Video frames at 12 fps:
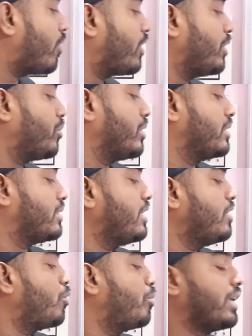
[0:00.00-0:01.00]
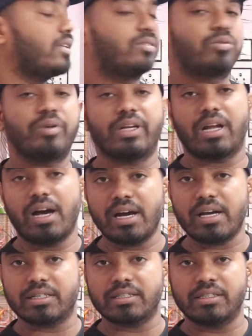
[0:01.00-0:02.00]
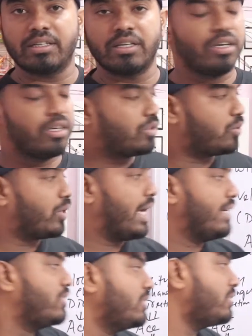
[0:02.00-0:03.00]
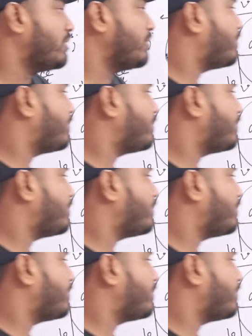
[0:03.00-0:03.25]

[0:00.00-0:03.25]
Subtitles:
or you can say omega square r. So write it,